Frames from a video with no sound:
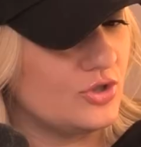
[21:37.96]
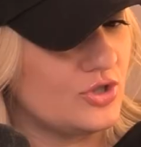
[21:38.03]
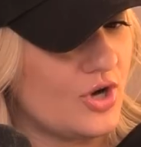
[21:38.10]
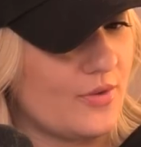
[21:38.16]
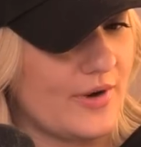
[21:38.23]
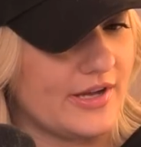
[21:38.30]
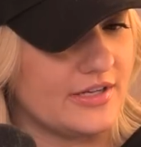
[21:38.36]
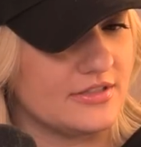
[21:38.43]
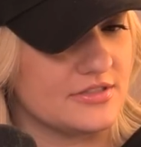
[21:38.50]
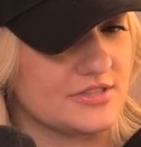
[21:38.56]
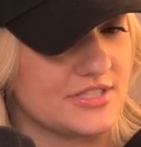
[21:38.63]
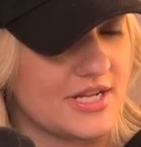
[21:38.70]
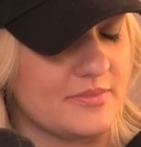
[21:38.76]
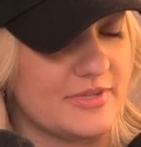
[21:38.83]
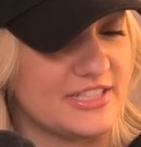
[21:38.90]
No, I
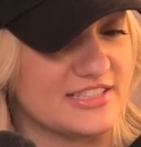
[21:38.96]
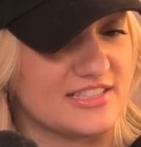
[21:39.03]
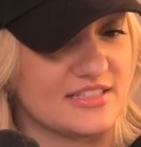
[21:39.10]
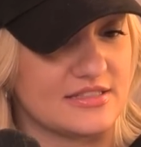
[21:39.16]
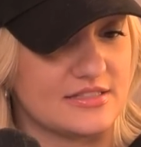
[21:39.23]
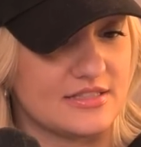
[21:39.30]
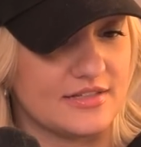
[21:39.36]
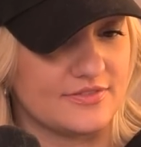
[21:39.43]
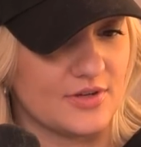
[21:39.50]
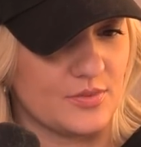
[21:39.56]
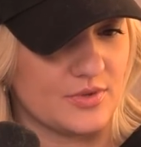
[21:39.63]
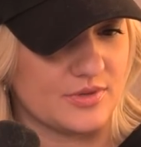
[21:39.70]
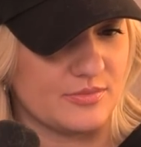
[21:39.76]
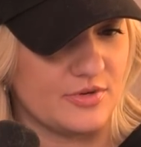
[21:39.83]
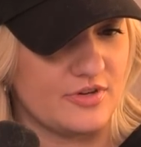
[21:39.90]
understand because it's
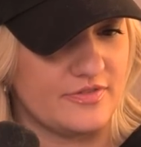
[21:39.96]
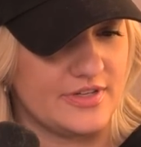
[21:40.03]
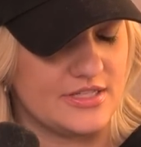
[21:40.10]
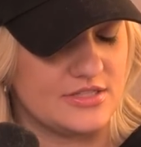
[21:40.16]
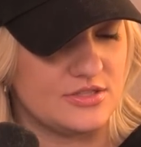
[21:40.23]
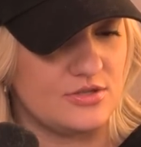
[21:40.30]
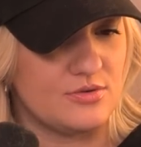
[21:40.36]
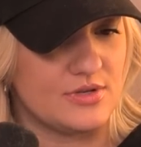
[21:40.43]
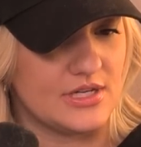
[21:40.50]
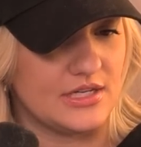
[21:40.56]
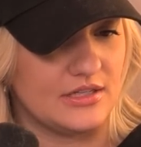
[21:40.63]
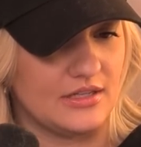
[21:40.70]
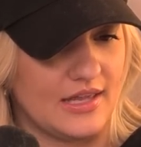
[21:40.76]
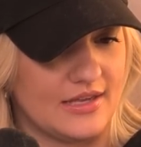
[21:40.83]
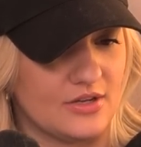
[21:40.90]
different with movies. You
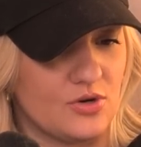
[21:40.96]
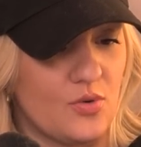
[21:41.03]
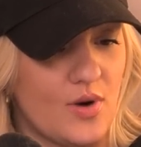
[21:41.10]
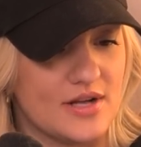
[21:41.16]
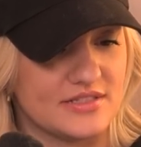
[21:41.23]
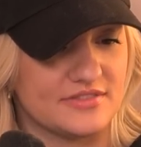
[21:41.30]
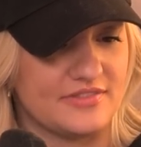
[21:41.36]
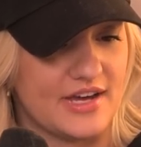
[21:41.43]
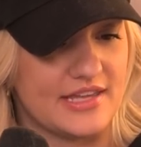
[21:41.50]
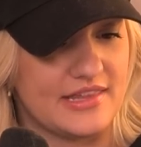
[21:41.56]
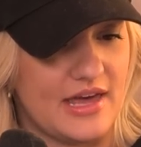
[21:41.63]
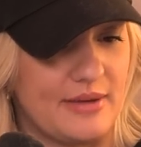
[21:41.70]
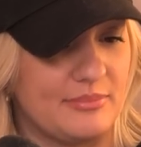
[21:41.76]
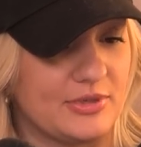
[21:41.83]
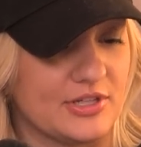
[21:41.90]
can like quantify
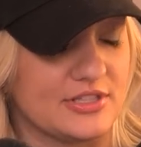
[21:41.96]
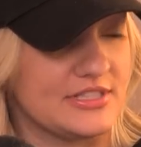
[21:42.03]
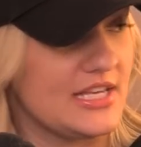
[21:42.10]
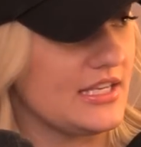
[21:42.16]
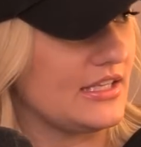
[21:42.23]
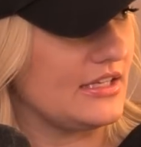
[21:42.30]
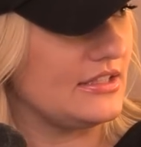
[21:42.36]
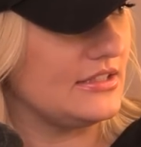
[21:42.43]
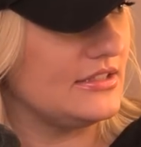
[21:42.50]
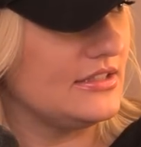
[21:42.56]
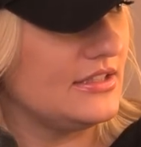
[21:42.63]
that per ticket.